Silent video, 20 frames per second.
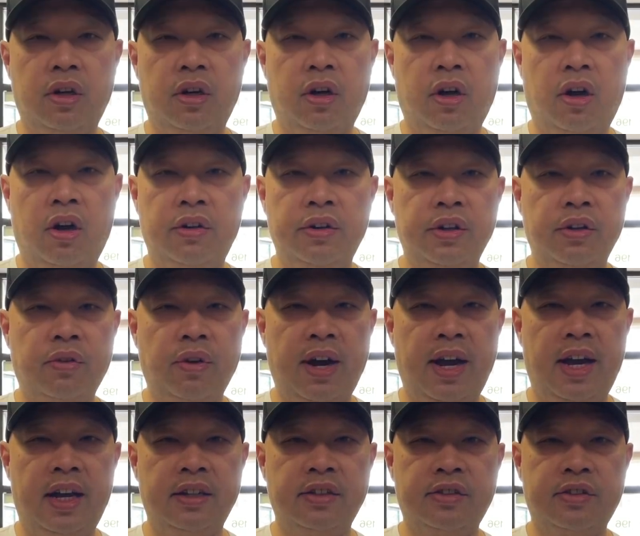on the
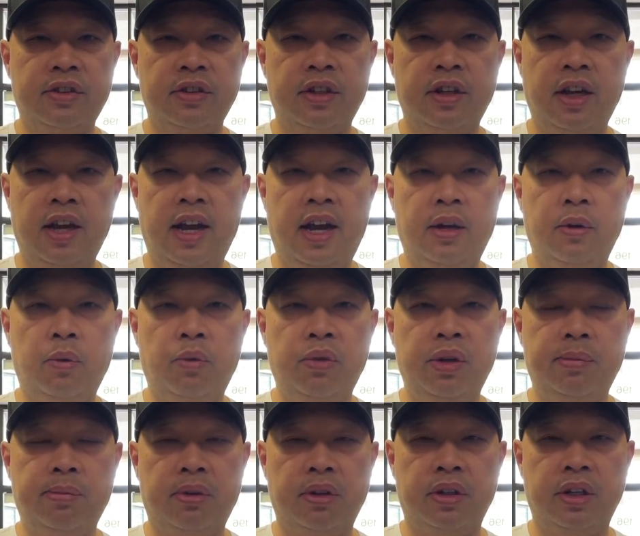grass at
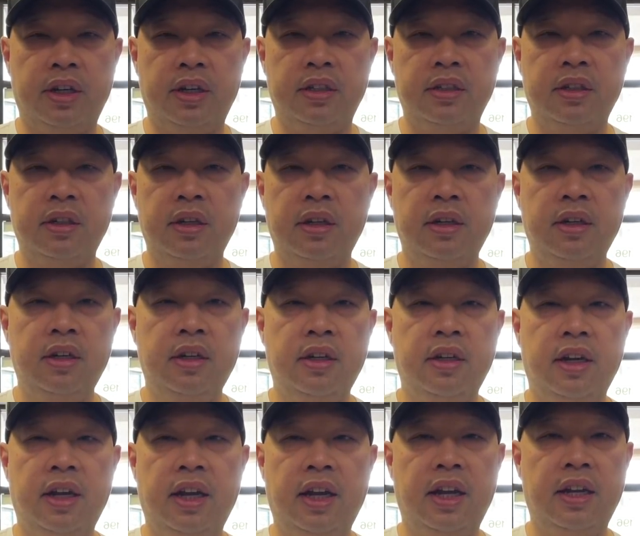Wimbledon,
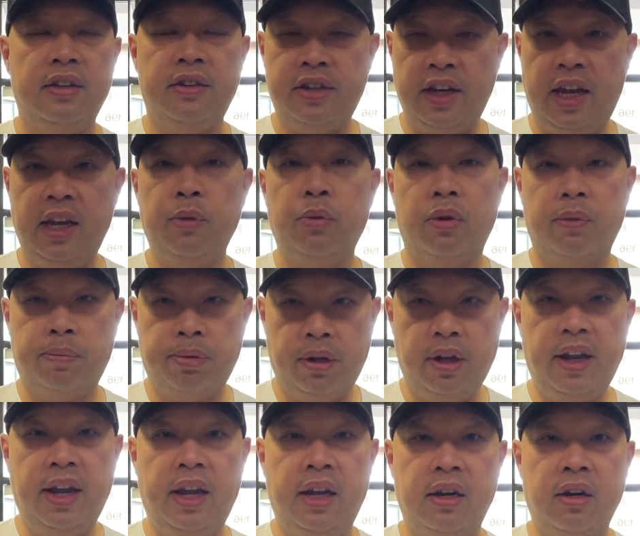and they were
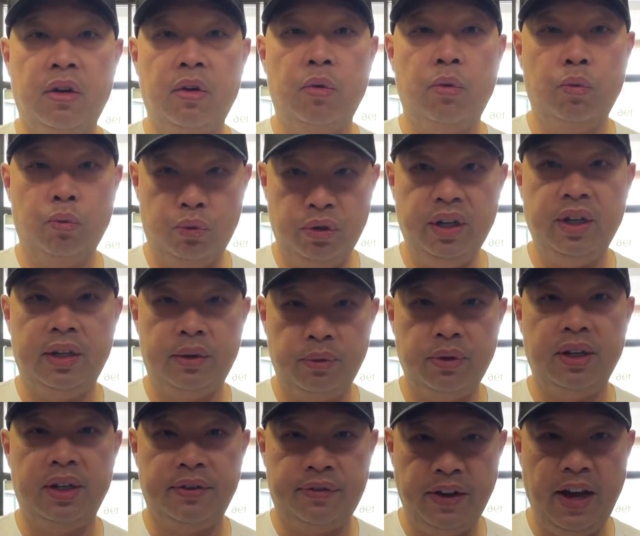playing really,
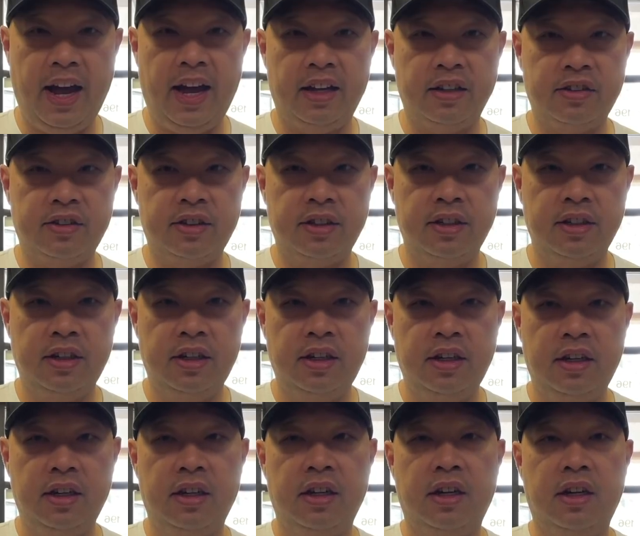really fast.
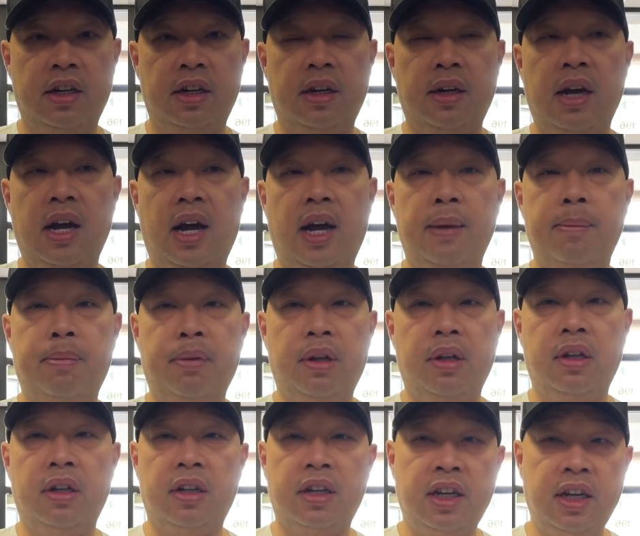I
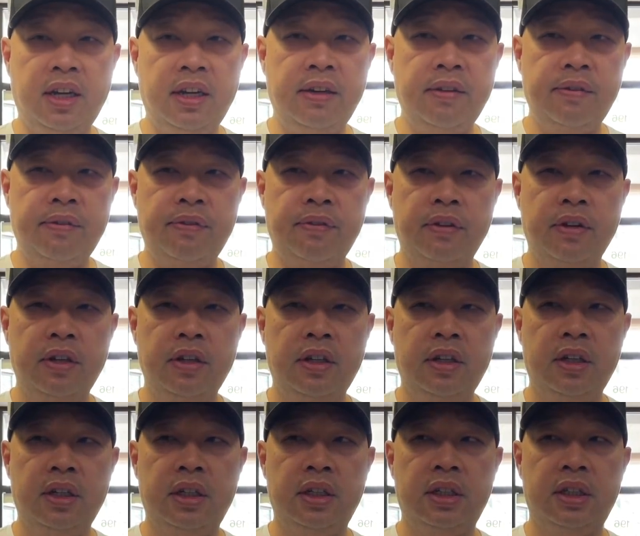believe
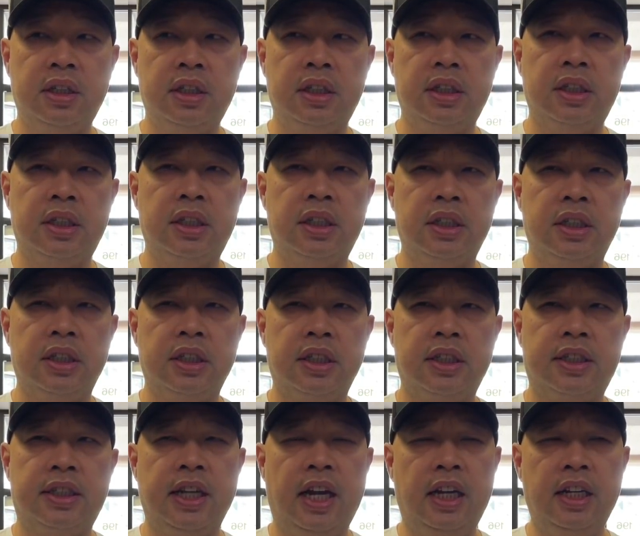
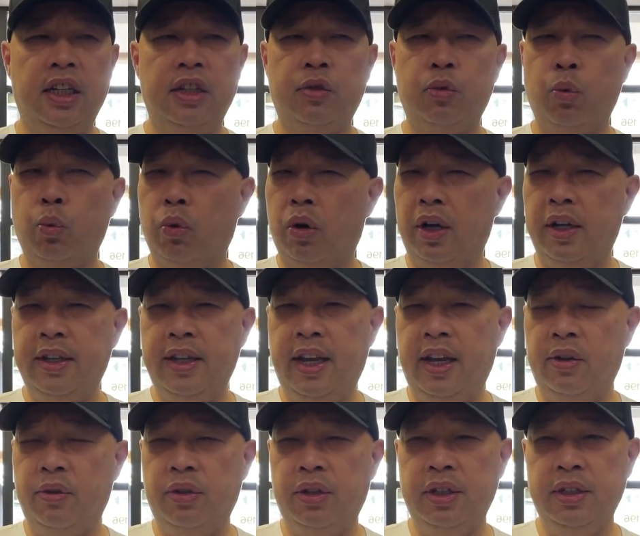Celis won
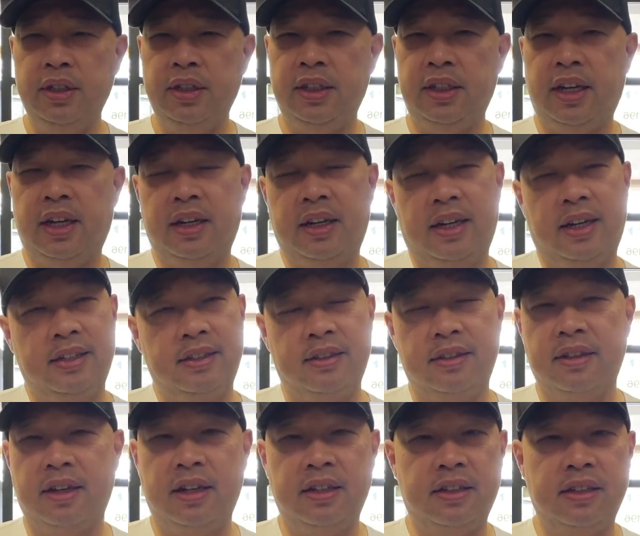that one. I
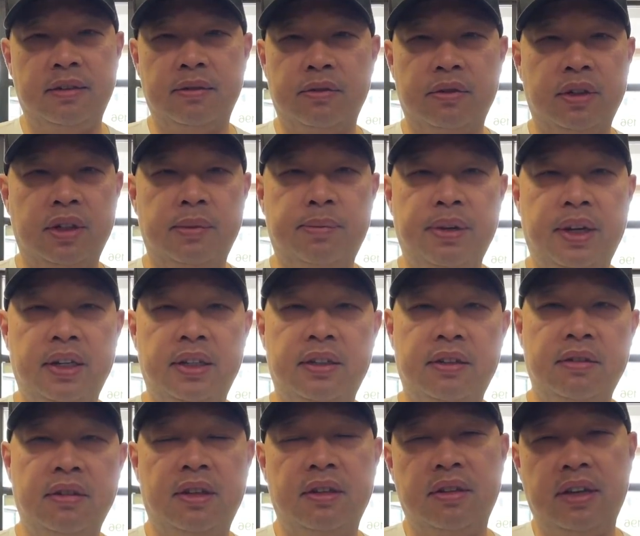didn't really pay
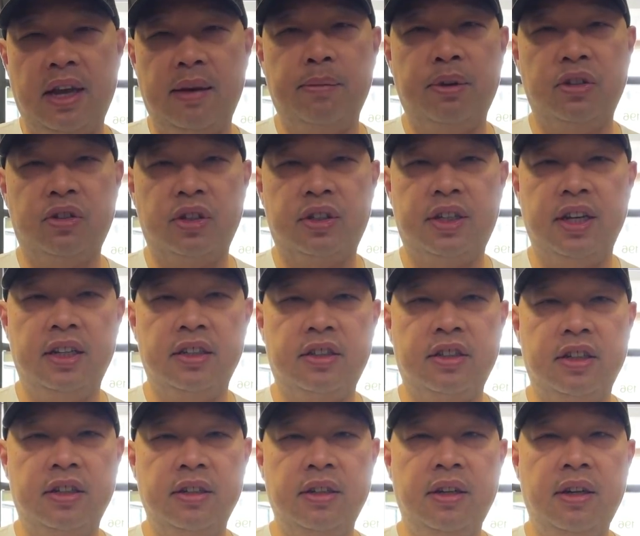that much
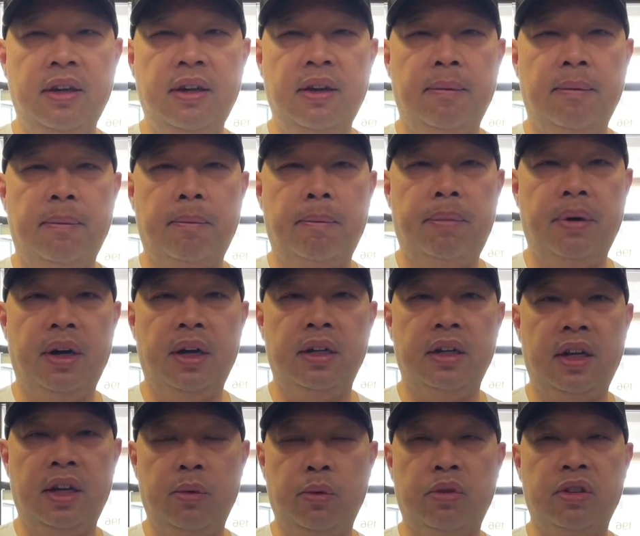attention,
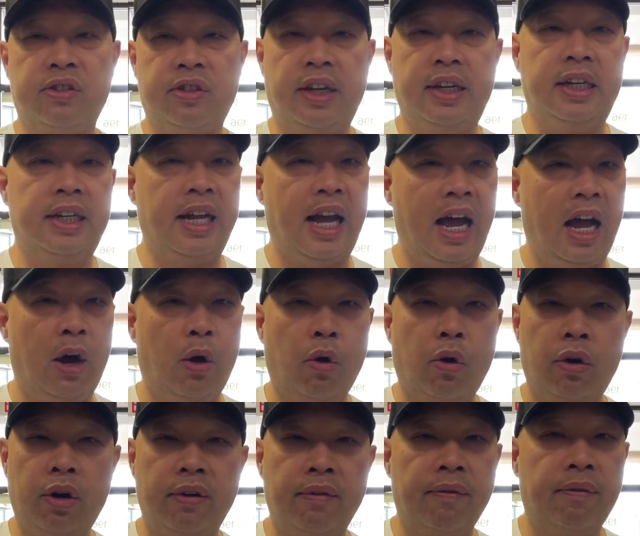but it was like an
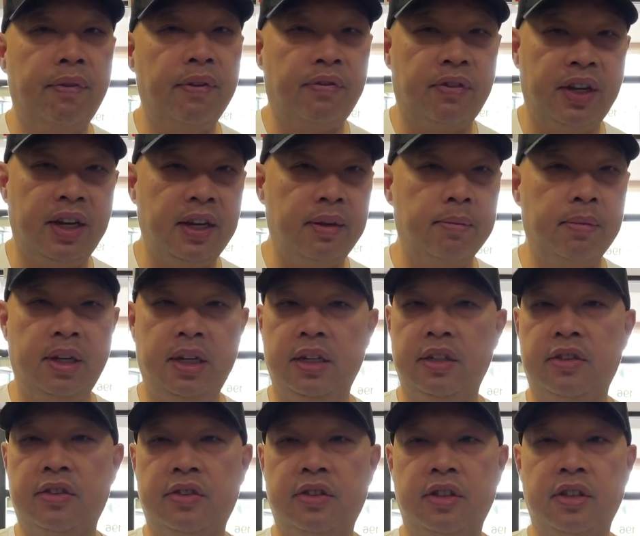hour and 15
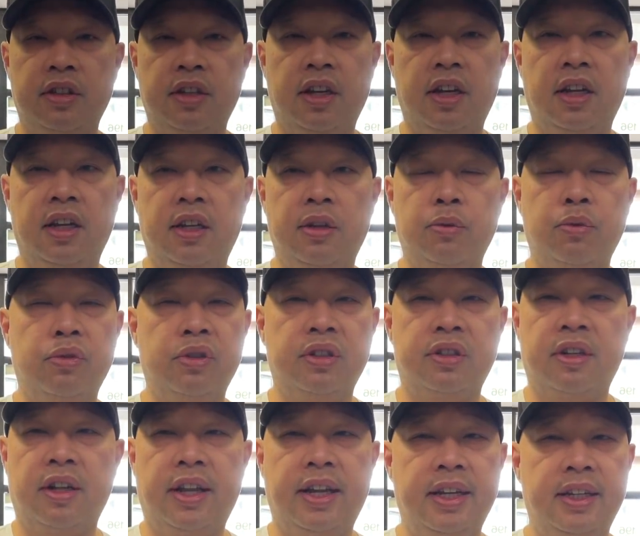minutes, and it
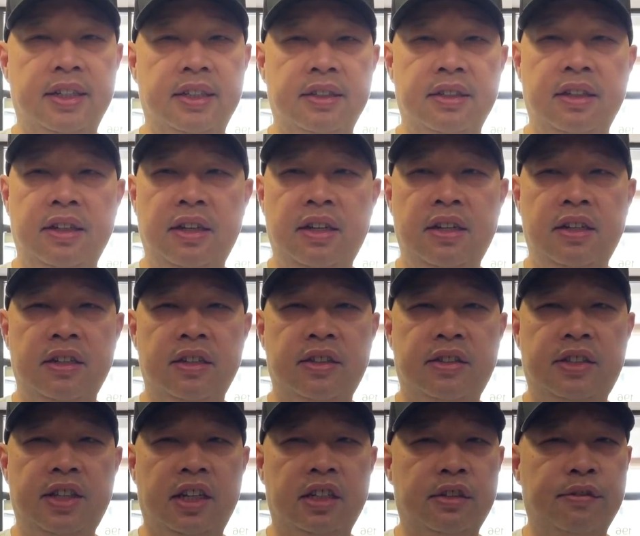was like
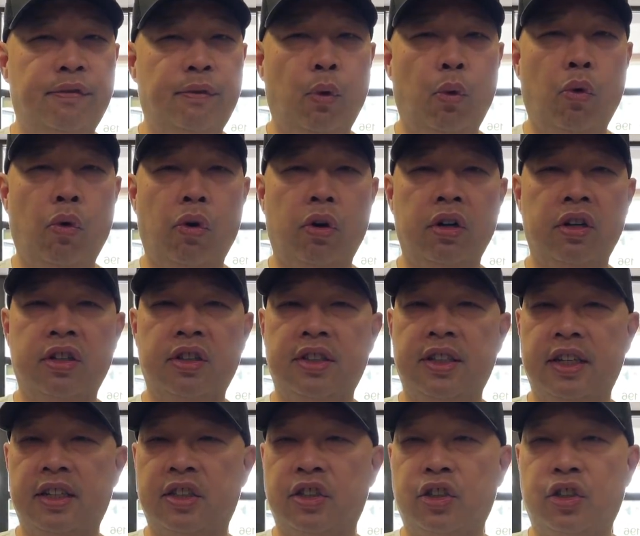6-4,
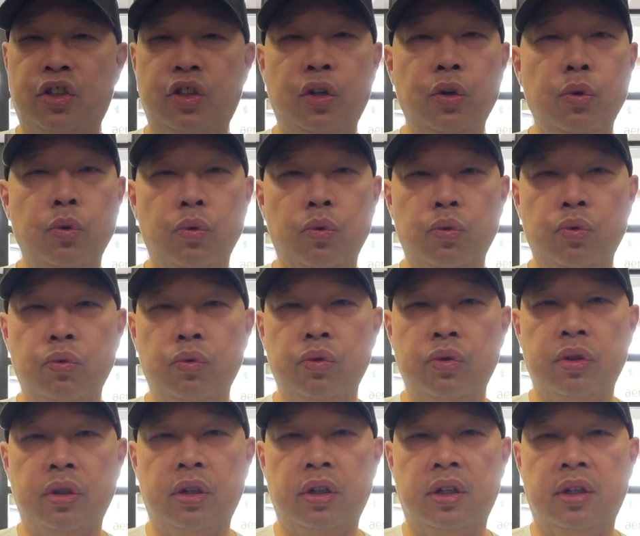6-2.
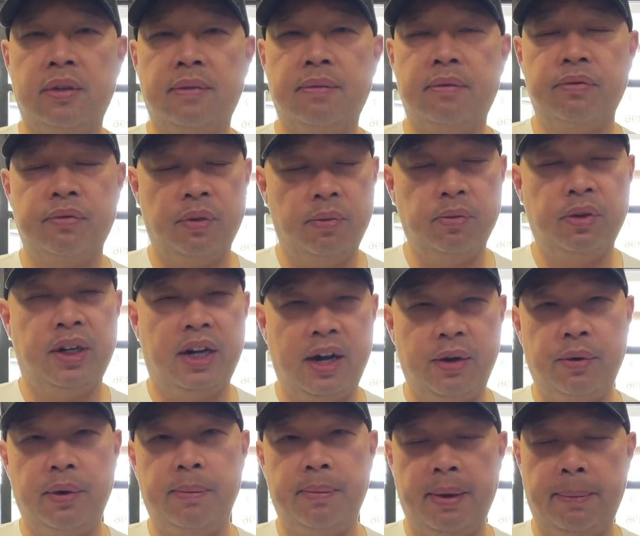From what I
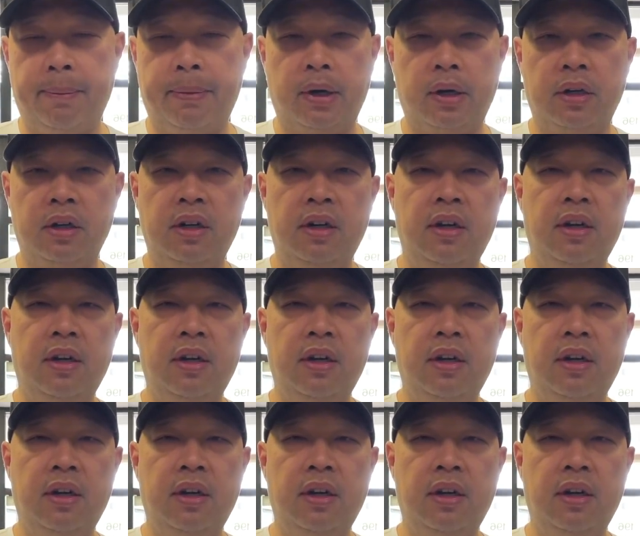remember.